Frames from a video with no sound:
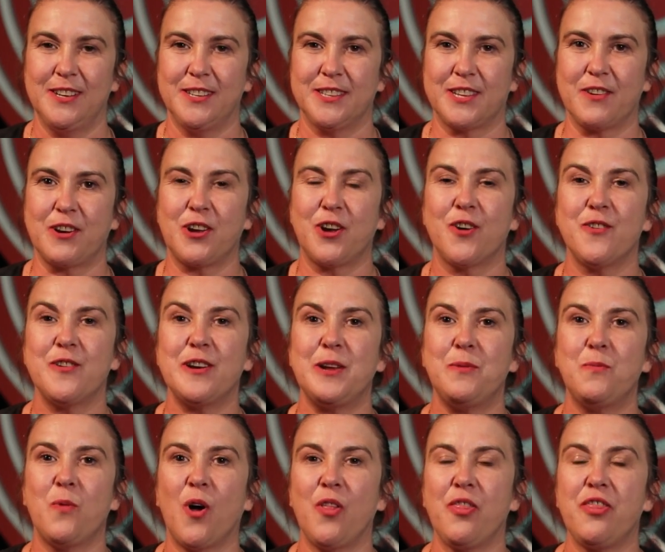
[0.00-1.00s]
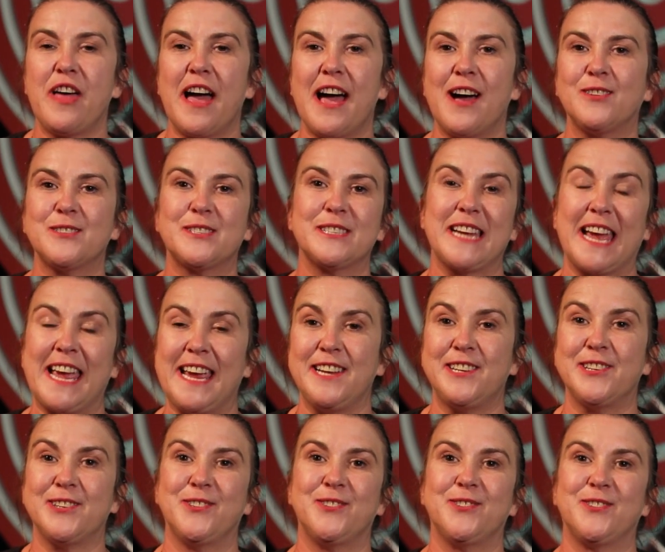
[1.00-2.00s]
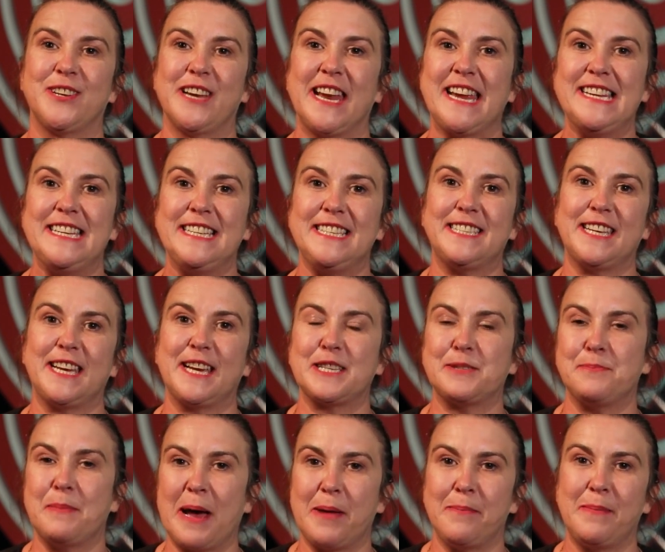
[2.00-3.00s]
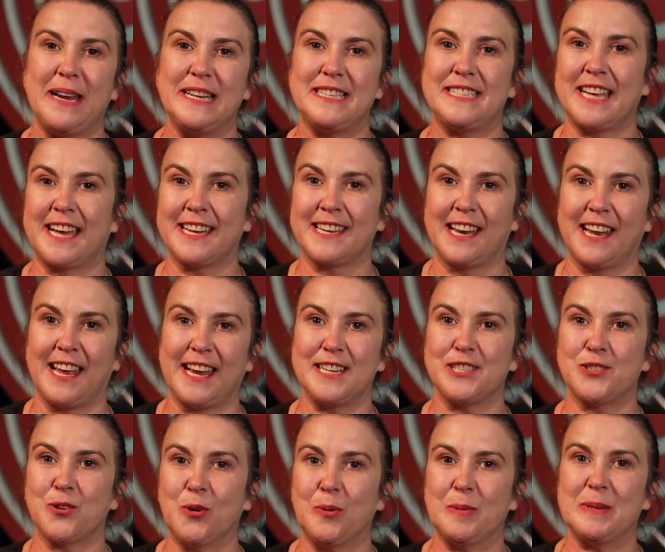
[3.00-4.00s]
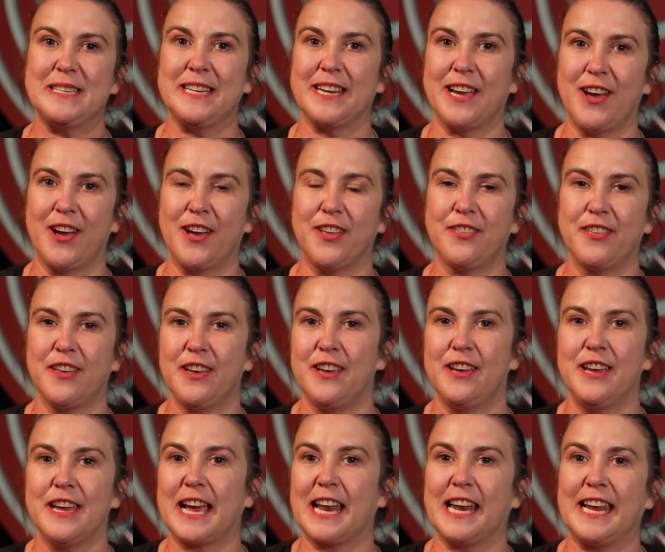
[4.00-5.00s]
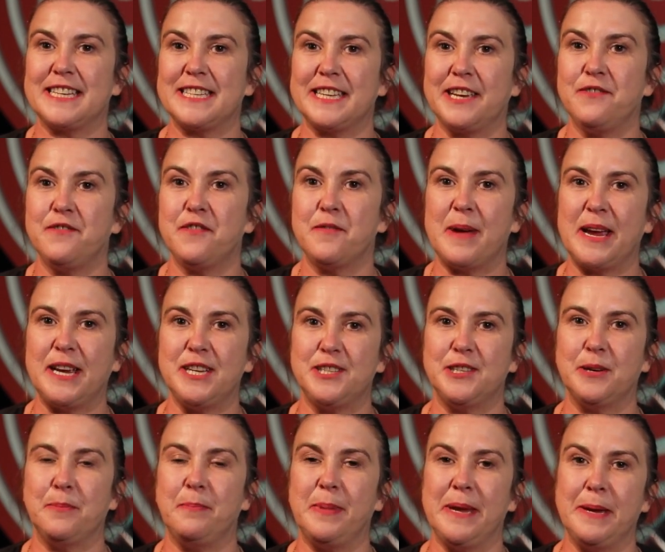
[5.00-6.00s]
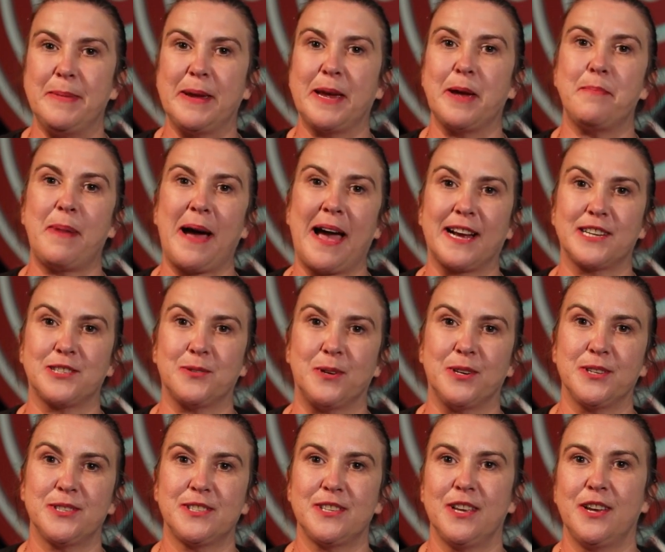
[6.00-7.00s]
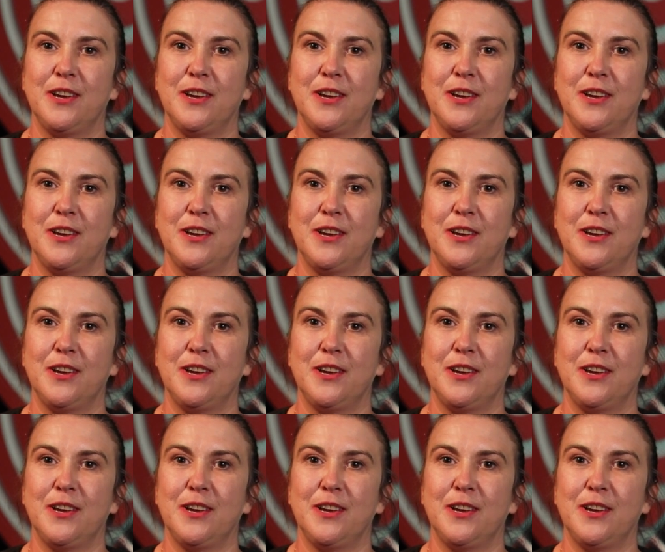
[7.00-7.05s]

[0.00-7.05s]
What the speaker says: There are currently 1,886 man-made satellites orbiting Earth, collecting information and beaming it back to us.